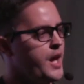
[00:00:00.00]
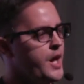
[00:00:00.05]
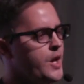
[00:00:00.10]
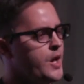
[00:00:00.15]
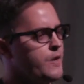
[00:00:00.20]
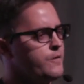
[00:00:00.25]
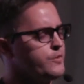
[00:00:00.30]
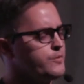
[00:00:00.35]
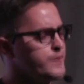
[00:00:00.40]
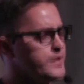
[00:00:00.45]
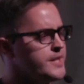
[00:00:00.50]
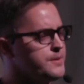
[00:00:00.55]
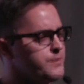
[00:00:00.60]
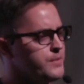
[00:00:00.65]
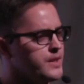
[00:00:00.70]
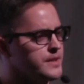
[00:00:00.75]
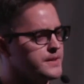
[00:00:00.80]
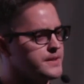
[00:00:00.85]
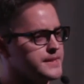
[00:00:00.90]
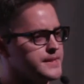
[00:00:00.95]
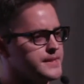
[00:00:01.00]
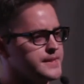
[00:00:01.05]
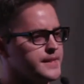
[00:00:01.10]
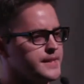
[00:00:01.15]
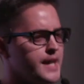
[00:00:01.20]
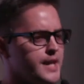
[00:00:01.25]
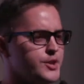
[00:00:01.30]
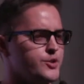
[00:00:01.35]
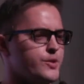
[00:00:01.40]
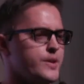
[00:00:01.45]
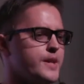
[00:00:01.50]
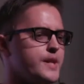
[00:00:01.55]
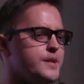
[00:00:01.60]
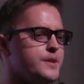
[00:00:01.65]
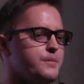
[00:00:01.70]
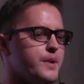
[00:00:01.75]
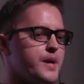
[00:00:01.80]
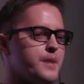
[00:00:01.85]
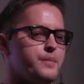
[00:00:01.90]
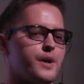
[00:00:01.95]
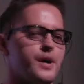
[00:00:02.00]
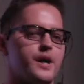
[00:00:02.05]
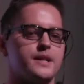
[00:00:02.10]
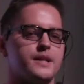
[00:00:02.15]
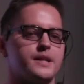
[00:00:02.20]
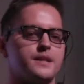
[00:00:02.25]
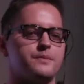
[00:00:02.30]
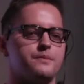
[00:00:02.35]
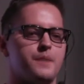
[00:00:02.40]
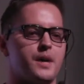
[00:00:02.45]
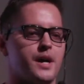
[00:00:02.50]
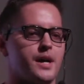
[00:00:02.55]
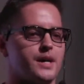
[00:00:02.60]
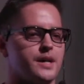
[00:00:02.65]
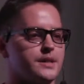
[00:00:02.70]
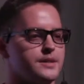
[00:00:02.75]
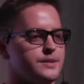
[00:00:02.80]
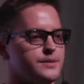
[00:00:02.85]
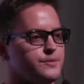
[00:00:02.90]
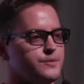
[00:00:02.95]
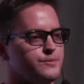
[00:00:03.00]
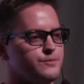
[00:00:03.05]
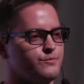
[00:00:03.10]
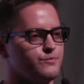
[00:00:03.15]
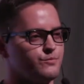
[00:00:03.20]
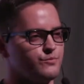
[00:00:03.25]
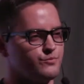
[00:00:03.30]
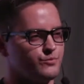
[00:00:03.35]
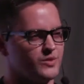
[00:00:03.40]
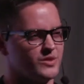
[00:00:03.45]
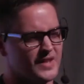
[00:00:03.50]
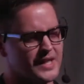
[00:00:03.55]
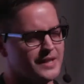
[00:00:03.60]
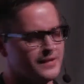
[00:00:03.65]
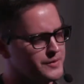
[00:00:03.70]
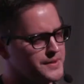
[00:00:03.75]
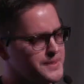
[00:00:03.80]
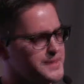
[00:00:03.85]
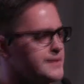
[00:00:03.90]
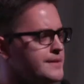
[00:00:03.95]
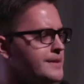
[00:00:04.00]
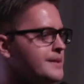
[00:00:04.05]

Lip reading: For many months, I trained my body and mind relentlessly.